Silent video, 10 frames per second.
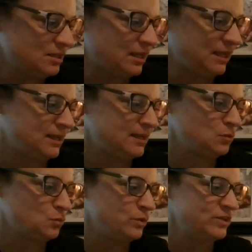And
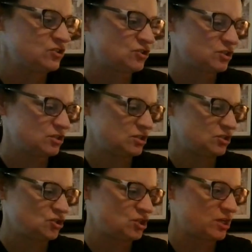which
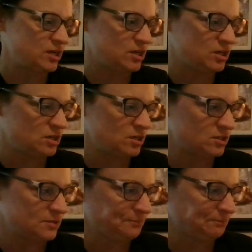share